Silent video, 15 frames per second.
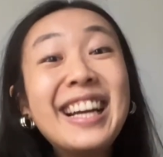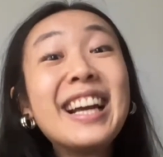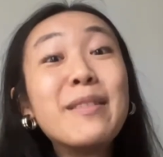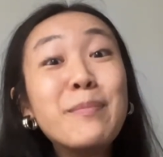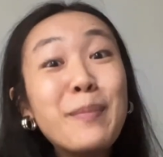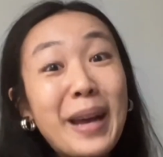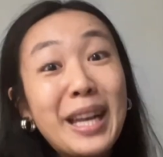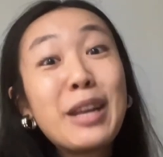
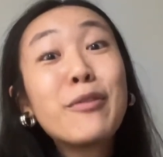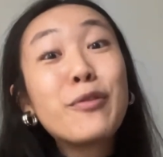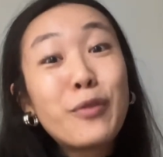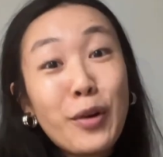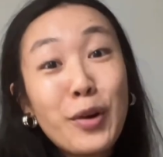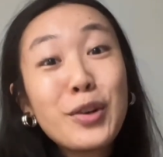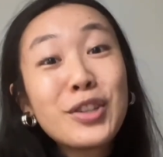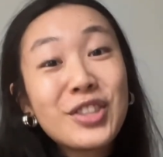many
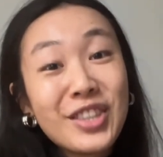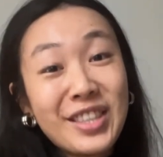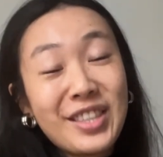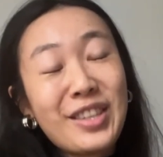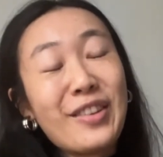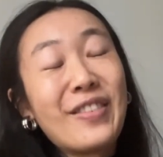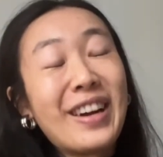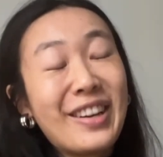versions
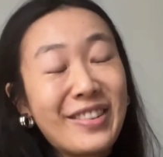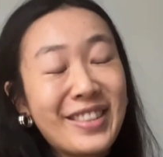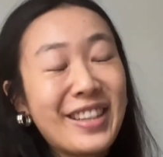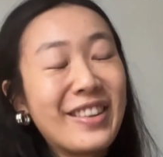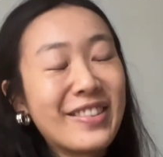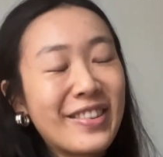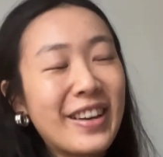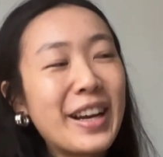of
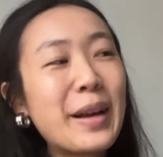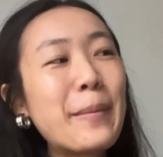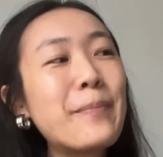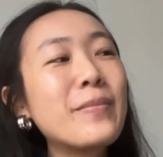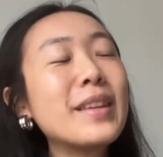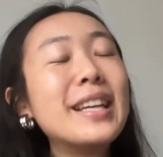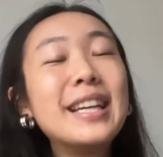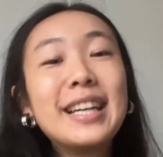ourselves, right?
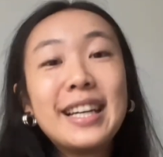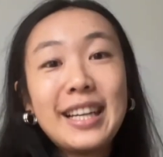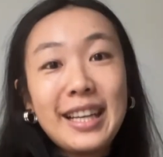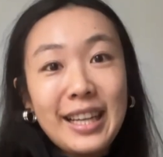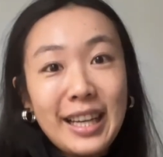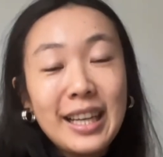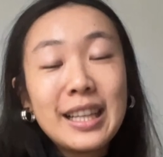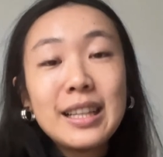
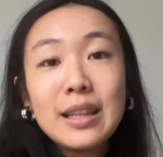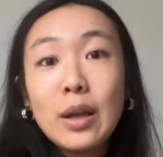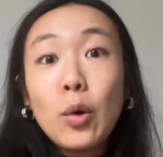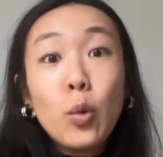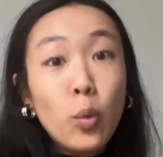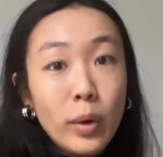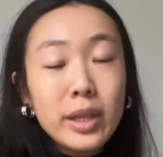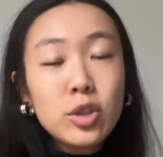In
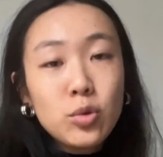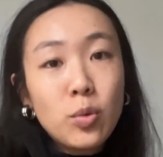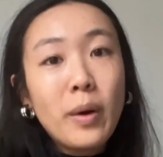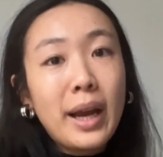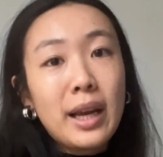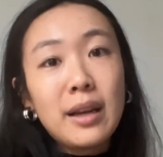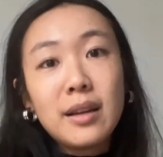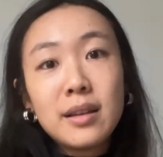which
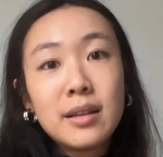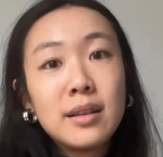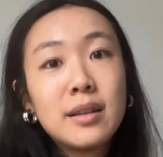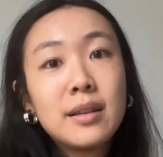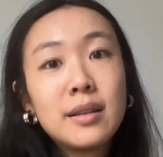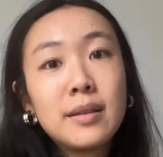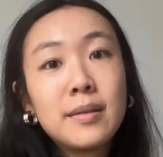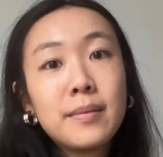way?
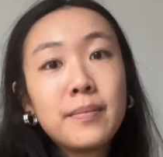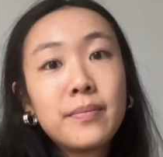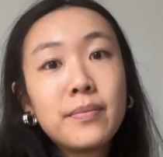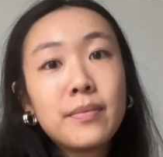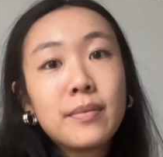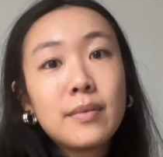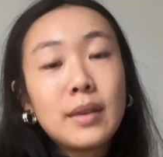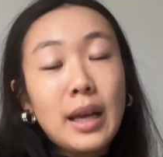
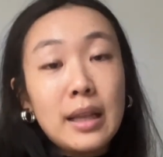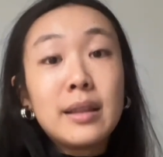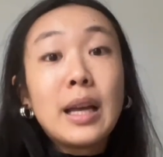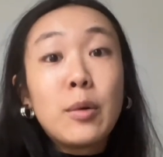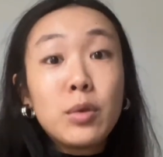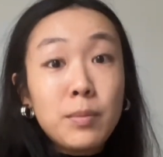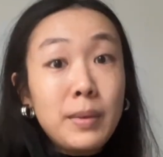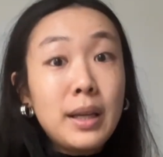And that
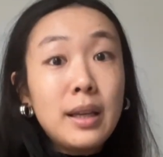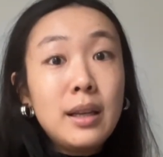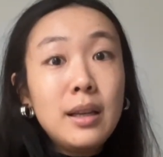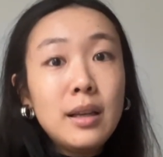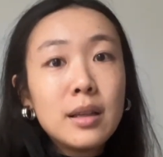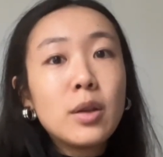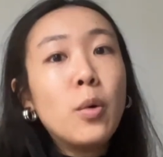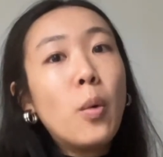would be
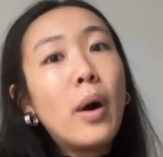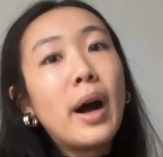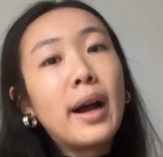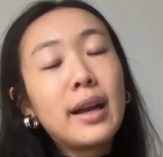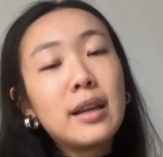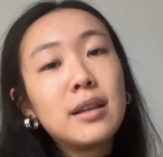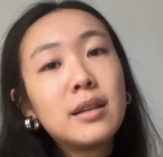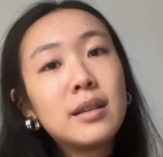the why,
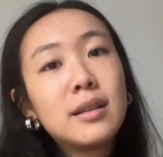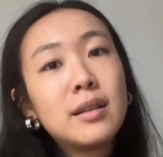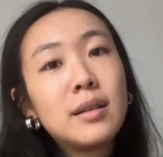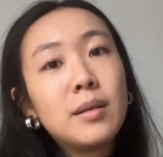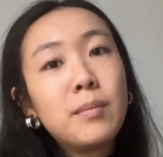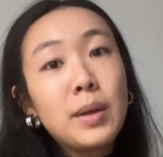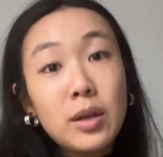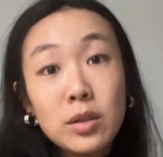
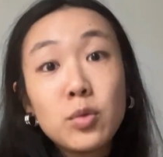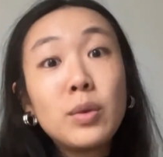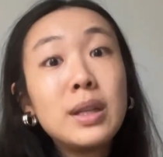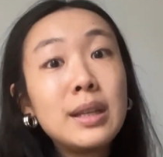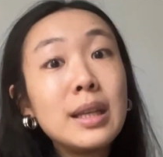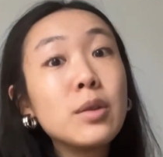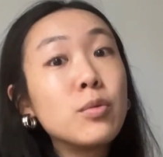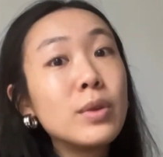because we
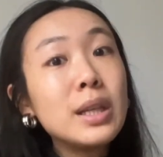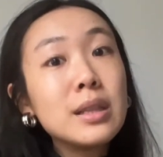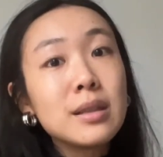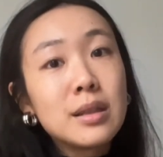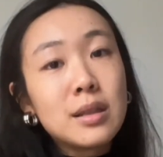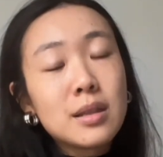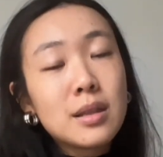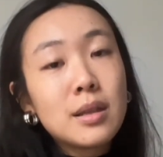need
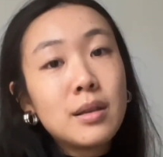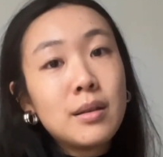reasons.